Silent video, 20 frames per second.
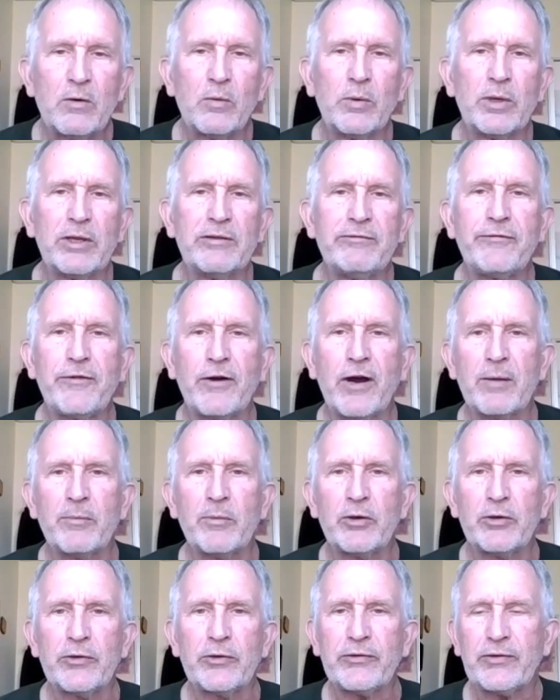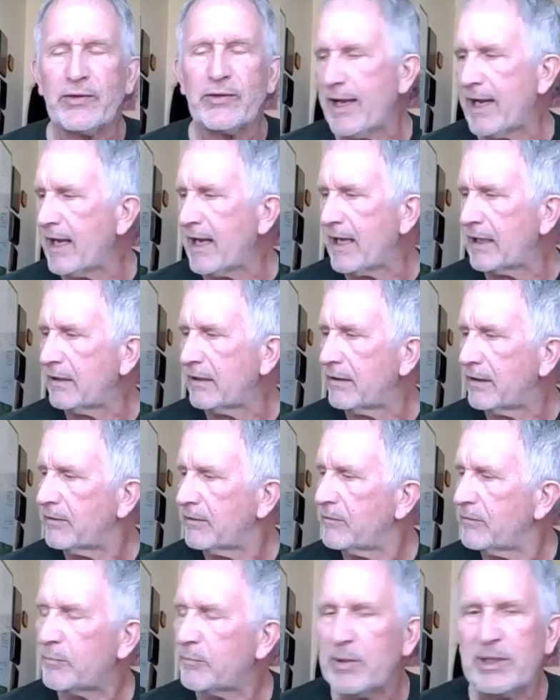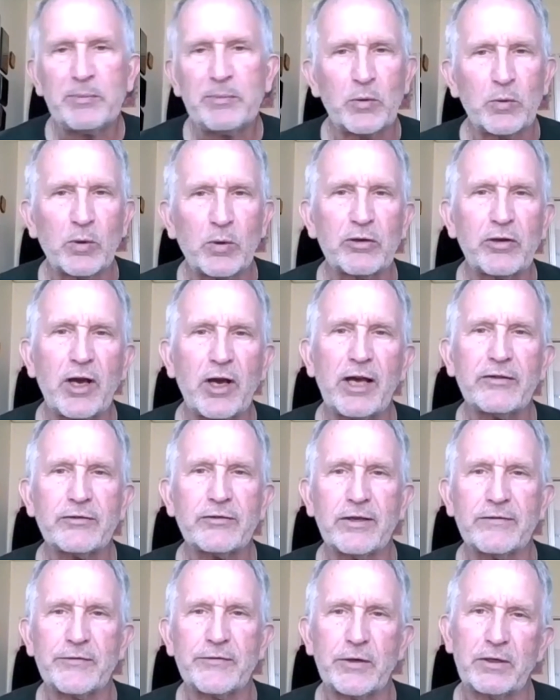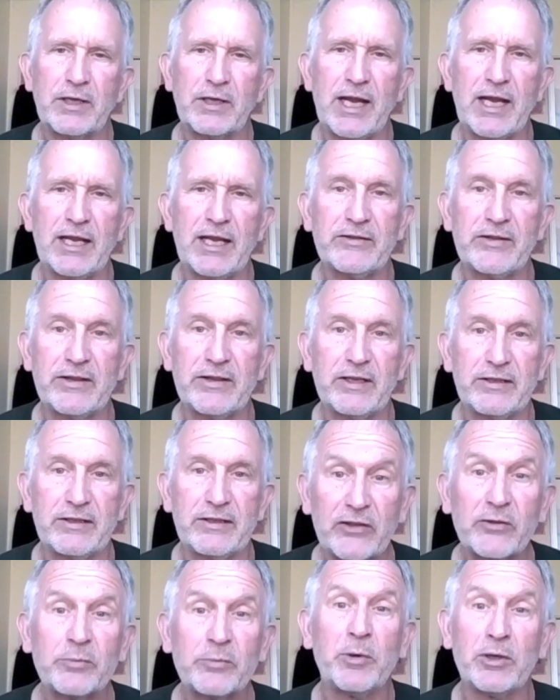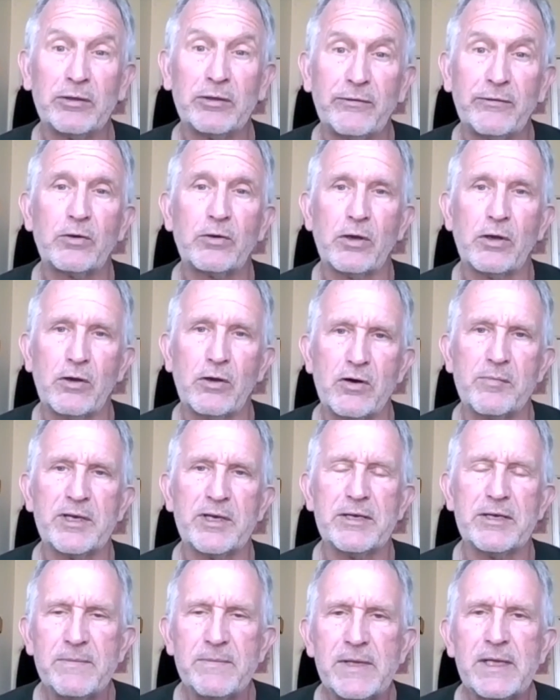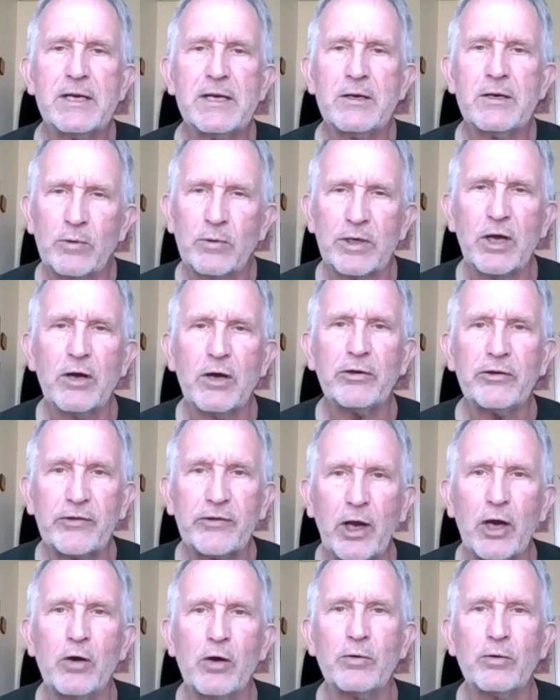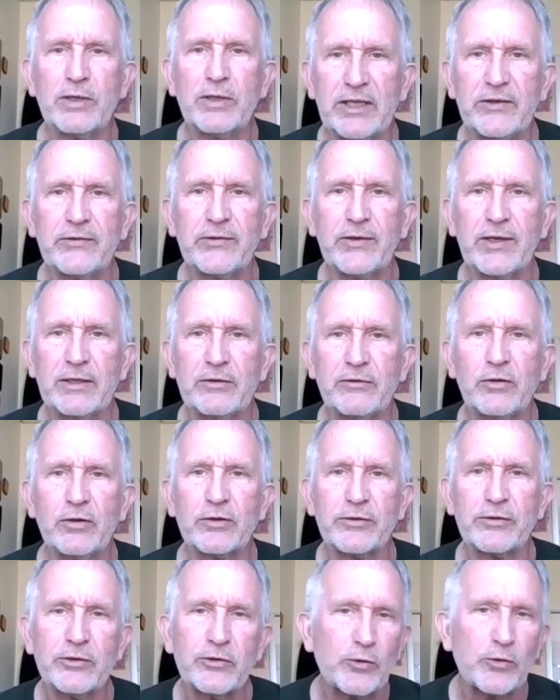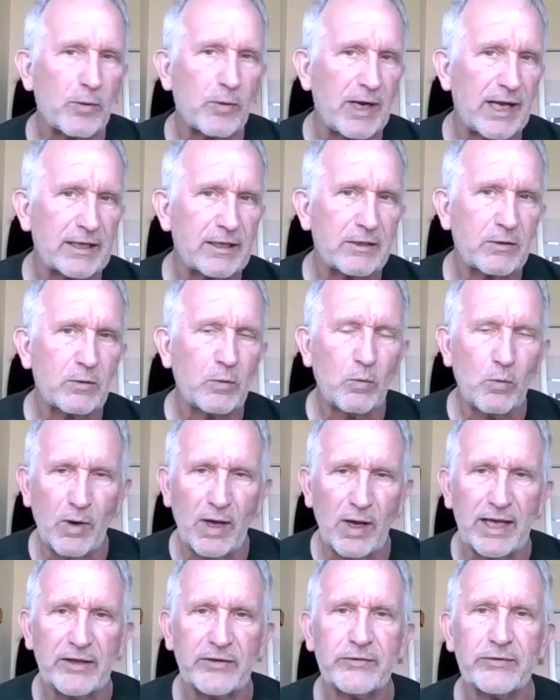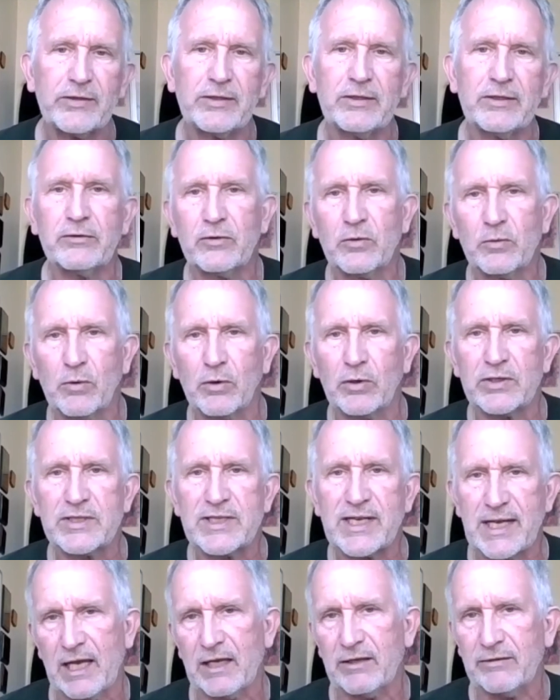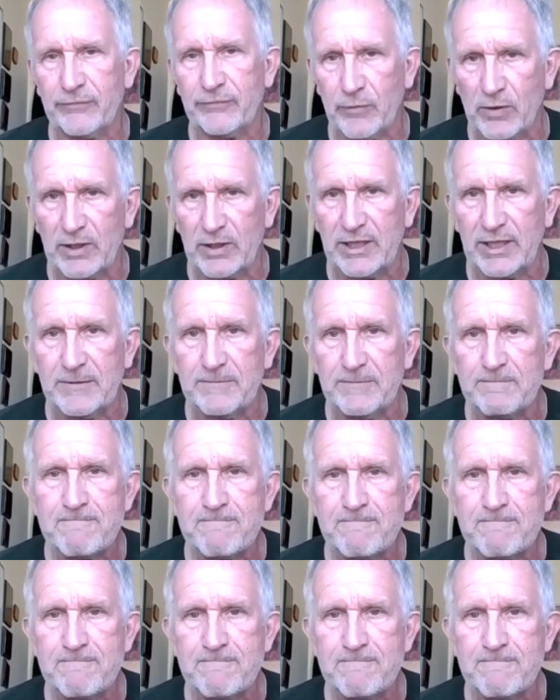when farmers and people were tossed off their lands in the Dust Bowl of Oklahoma, were known as Okies, and took the trek west towards California.